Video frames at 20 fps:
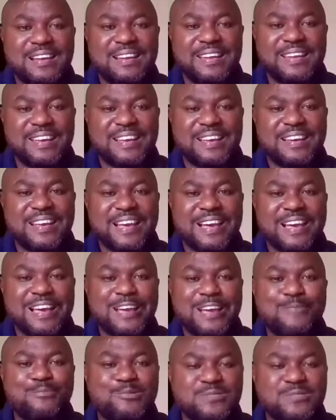Then
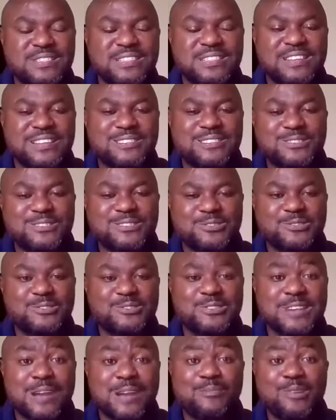I proceeded to
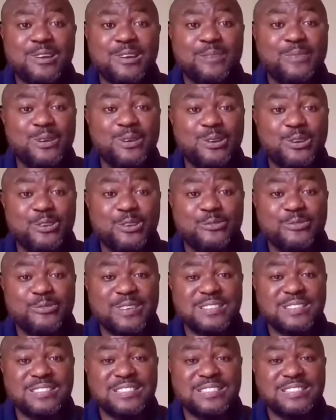Ahmadu Bello
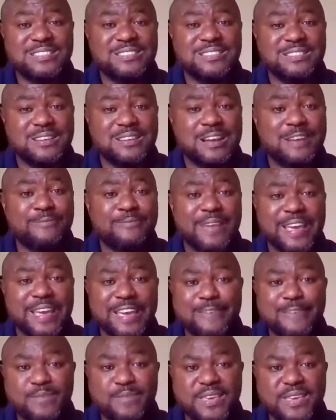University to have my
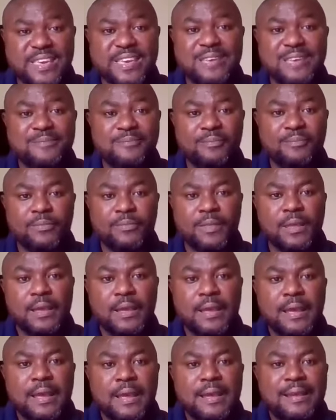MBA.
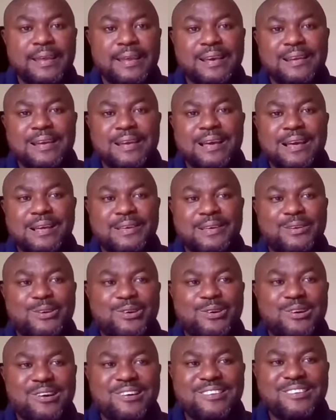Then,
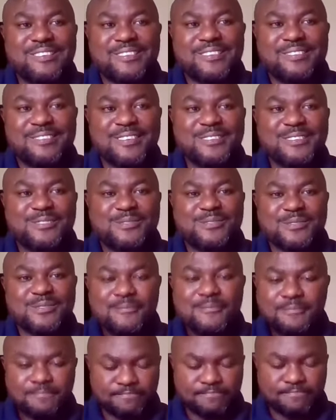all those things,
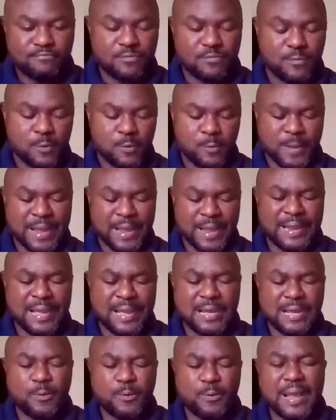we are
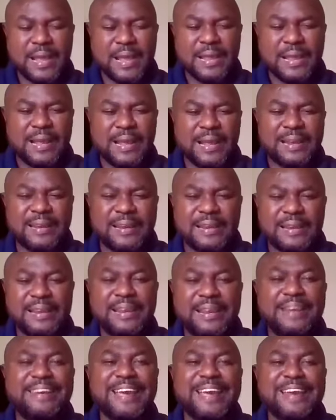in a
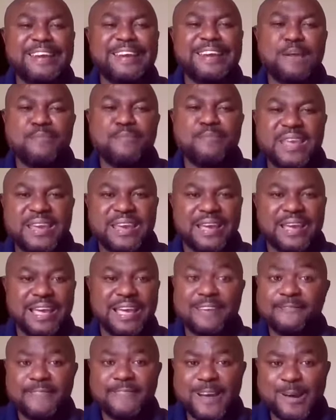dynamic
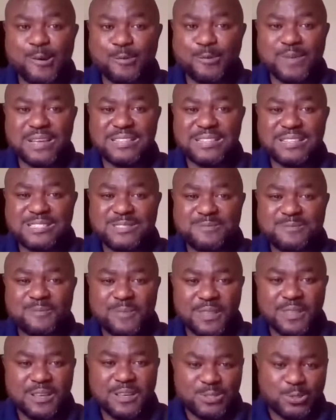environment.
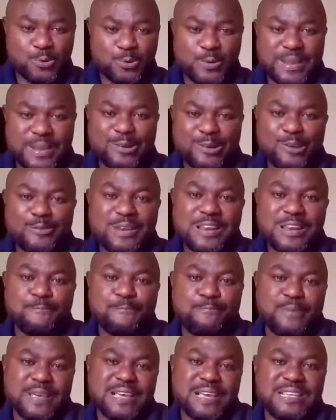So we cannot really
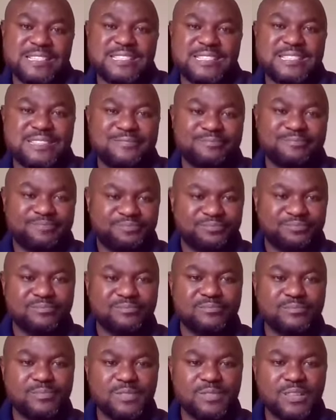base
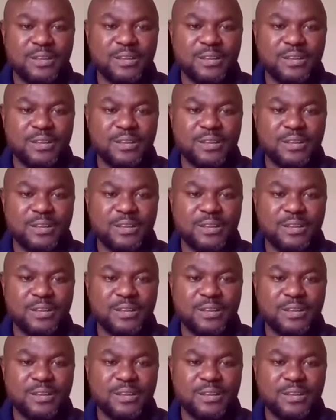your